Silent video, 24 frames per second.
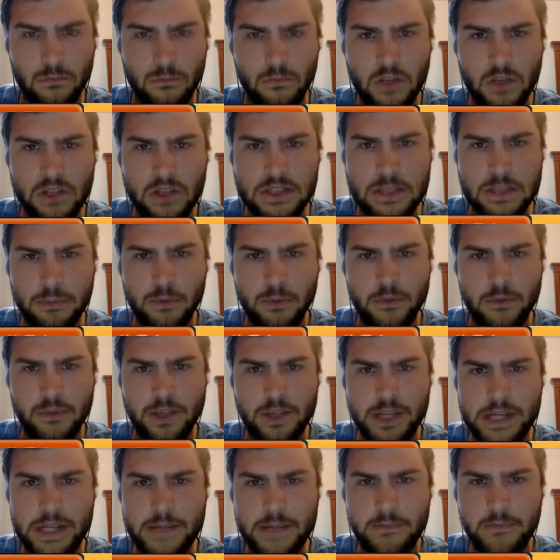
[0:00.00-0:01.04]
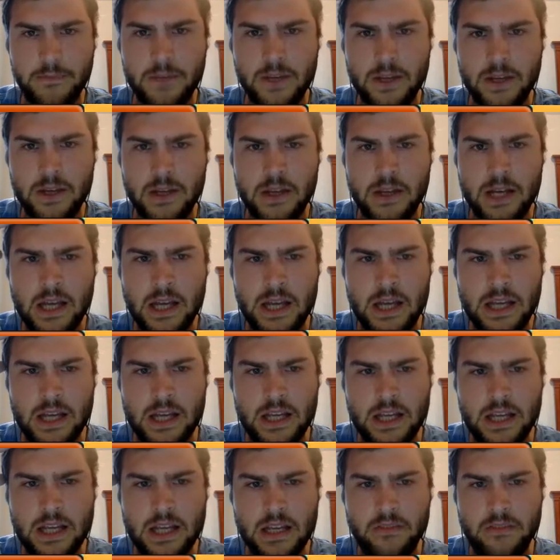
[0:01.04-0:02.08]
Tapu Fini,
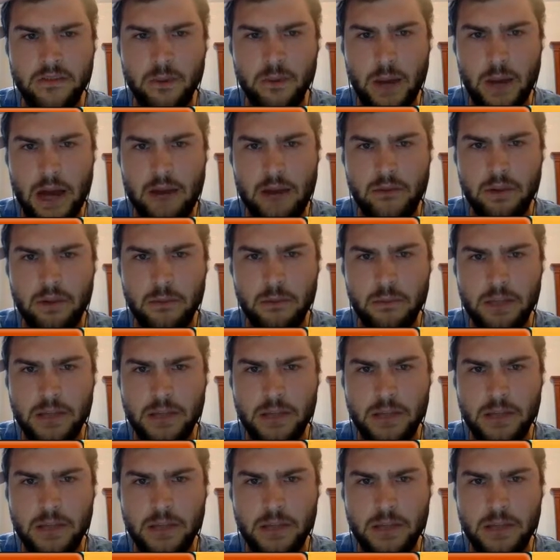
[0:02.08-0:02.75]
if you have it,